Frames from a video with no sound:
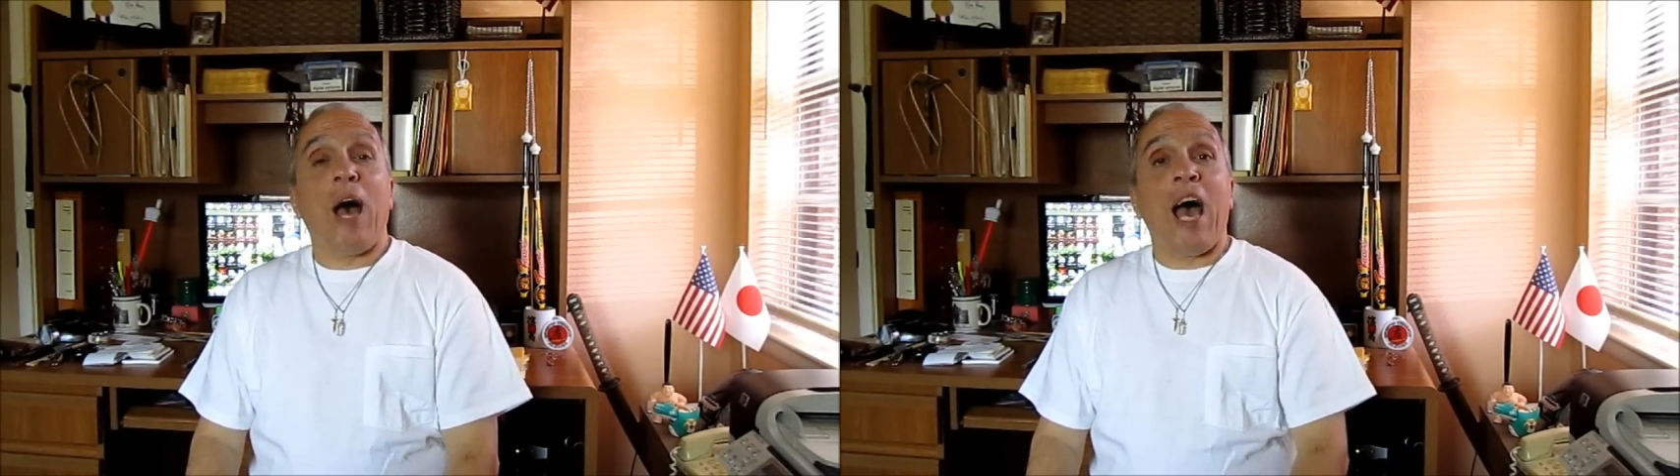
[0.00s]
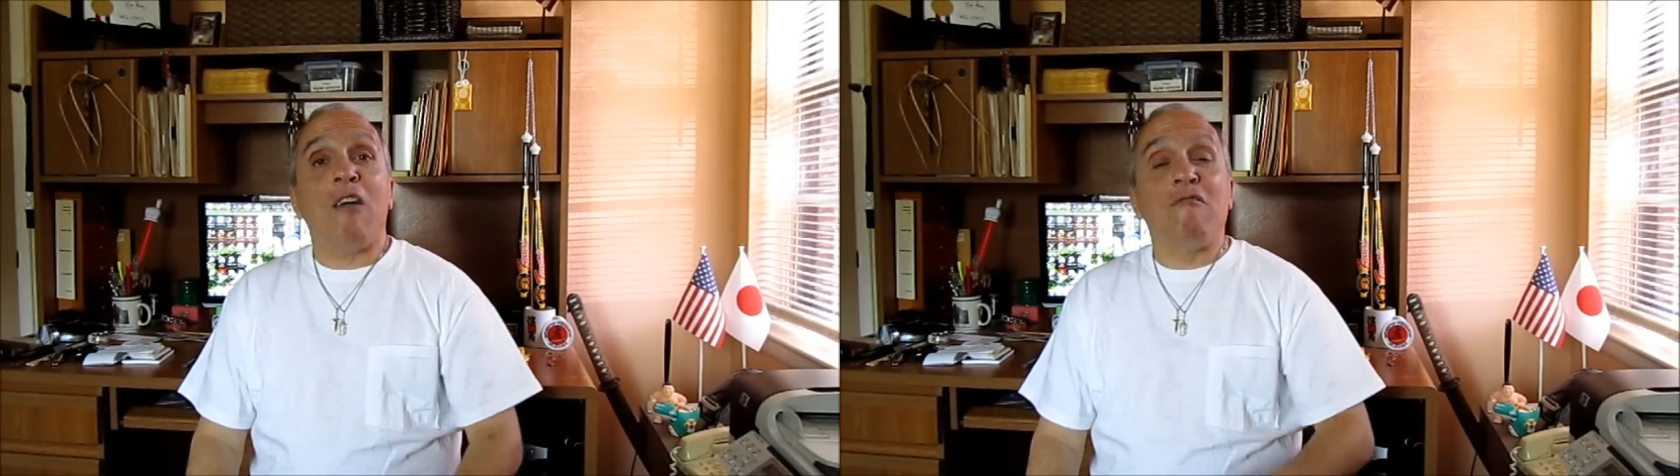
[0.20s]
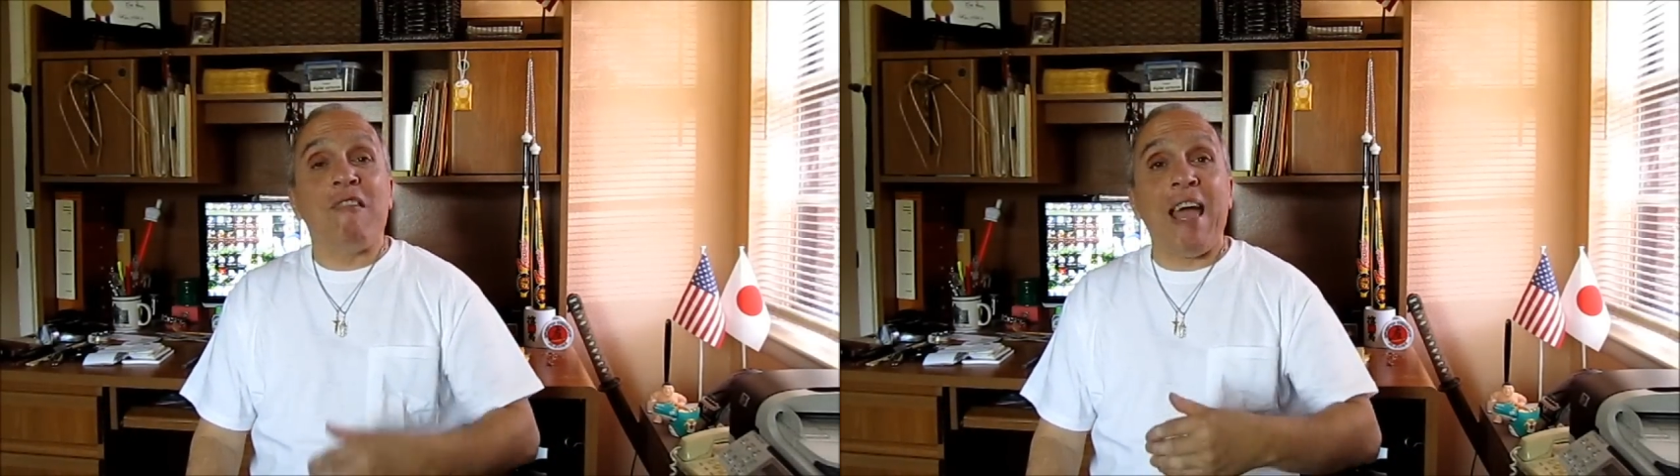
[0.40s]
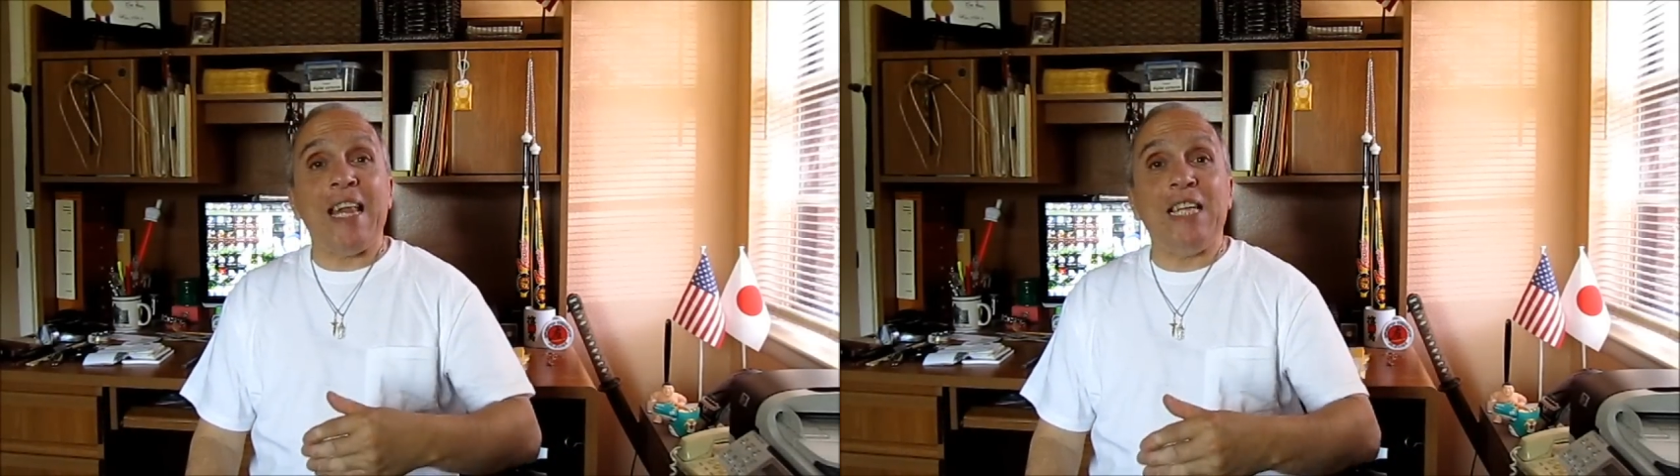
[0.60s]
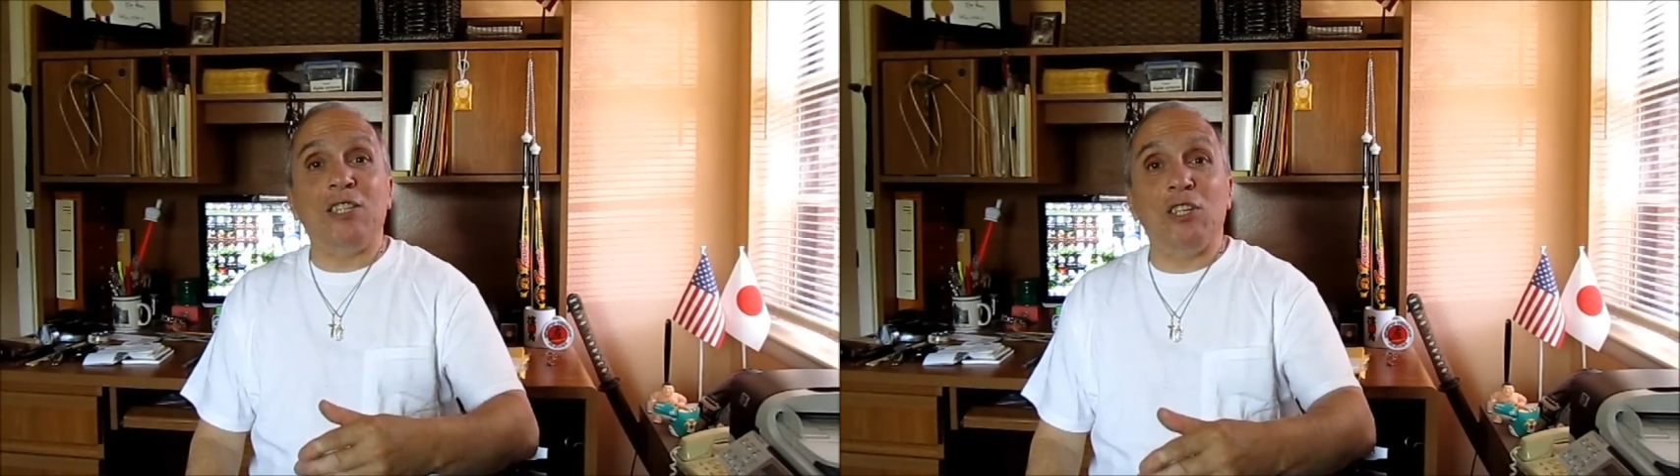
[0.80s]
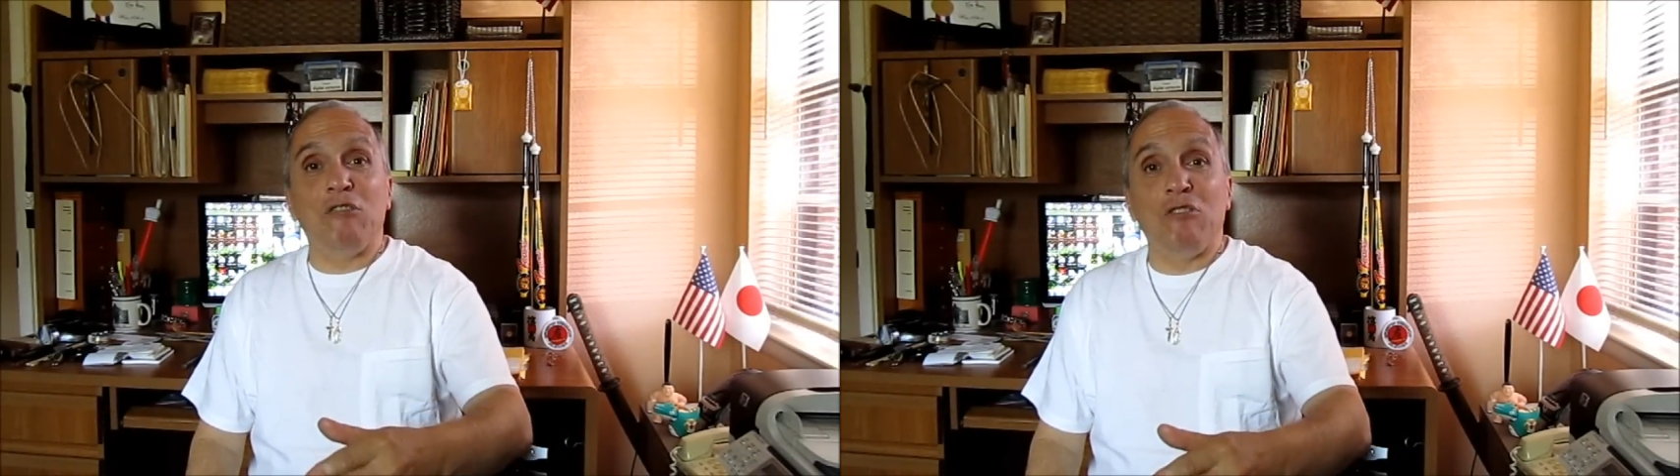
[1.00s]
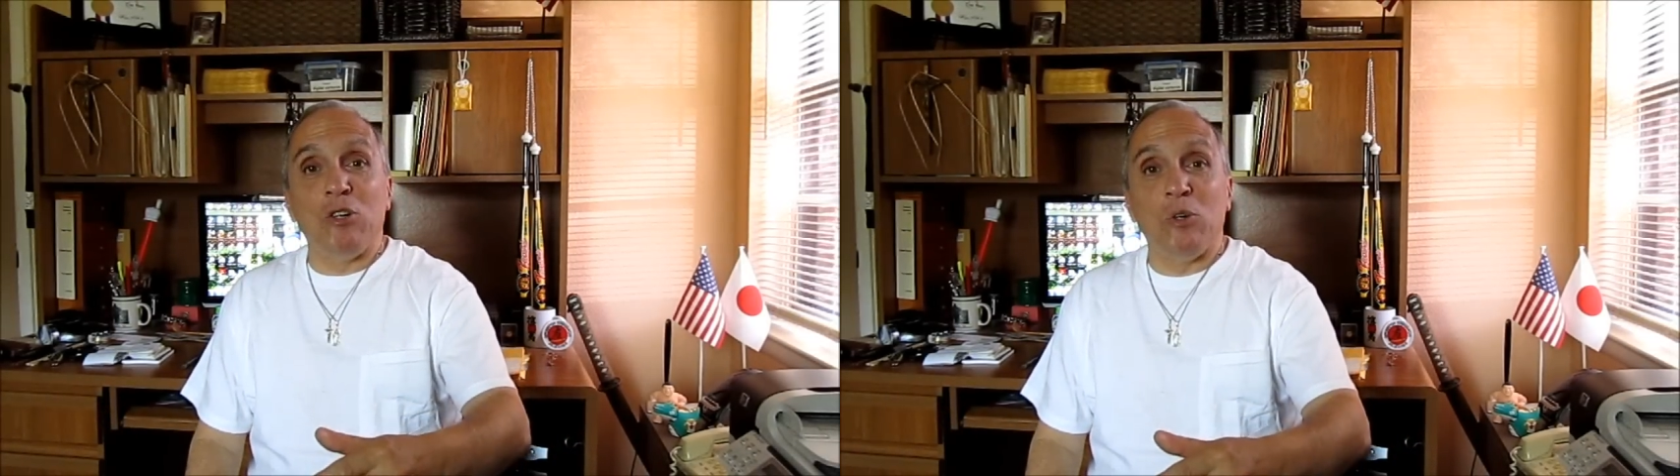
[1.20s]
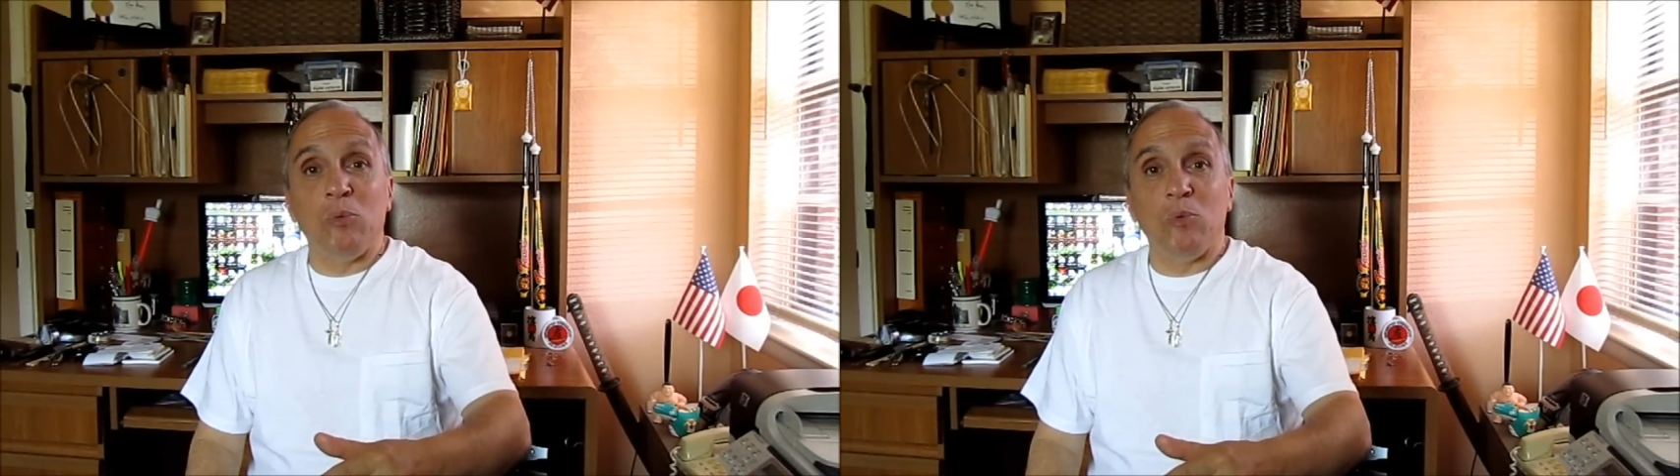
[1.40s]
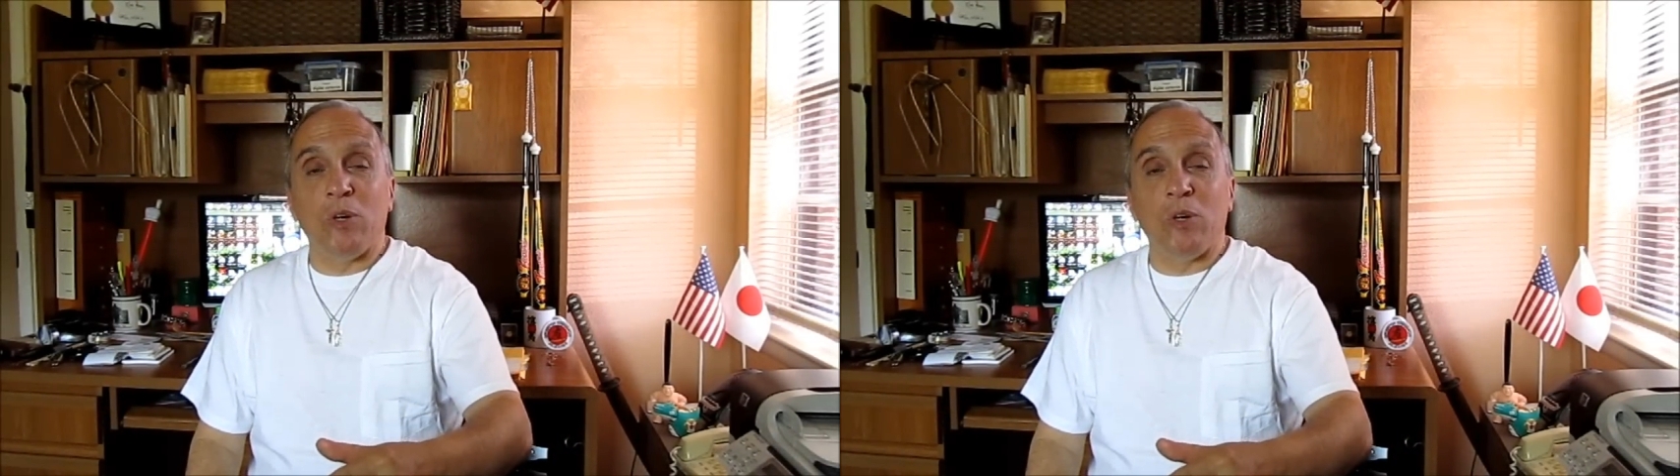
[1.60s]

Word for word: I ran into the room,